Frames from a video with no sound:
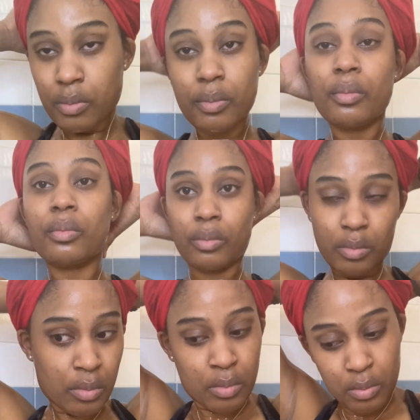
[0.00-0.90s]
I know y'all have
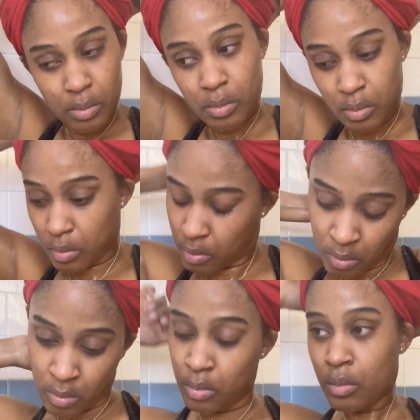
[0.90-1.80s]
seen in other videos
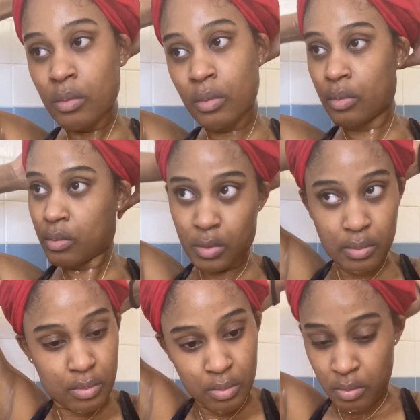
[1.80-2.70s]
that I
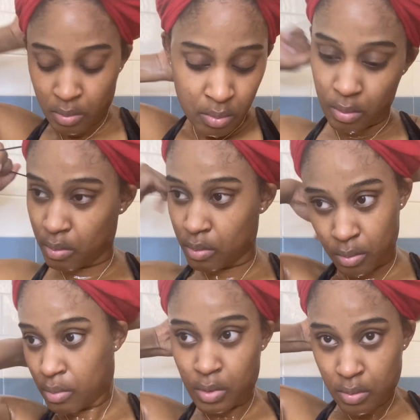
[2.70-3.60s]
use a
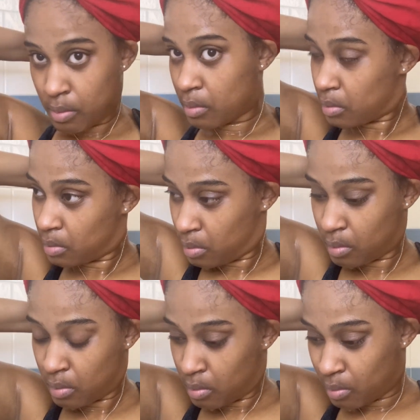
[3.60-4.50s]
bag, but like I said,
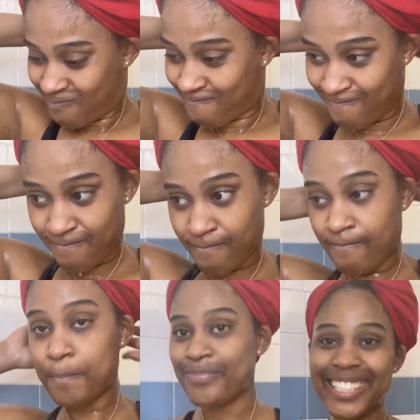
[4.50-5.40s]
that's when I'm trying to get
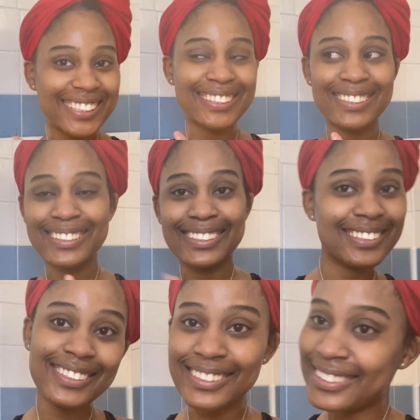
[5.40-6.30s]
optimal moisture,